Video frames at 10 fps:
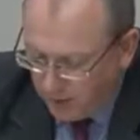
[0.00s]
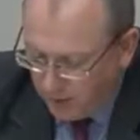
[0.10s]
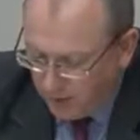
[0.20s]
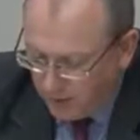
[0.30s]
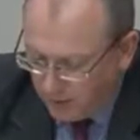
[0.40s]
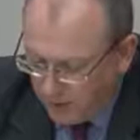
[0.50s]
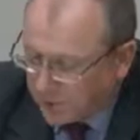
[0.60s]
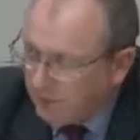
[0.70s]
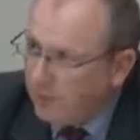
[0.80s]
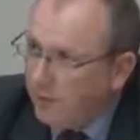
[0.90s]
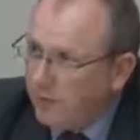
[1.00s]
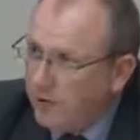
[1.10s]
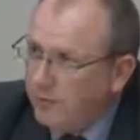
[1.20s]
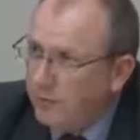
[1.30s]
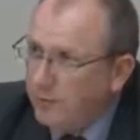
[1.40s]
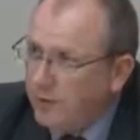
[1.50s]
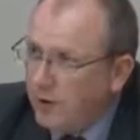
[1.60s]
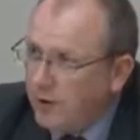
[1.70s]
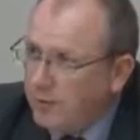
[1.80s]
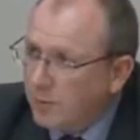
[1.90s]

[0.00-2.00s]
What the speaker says: our arrears management function from scratch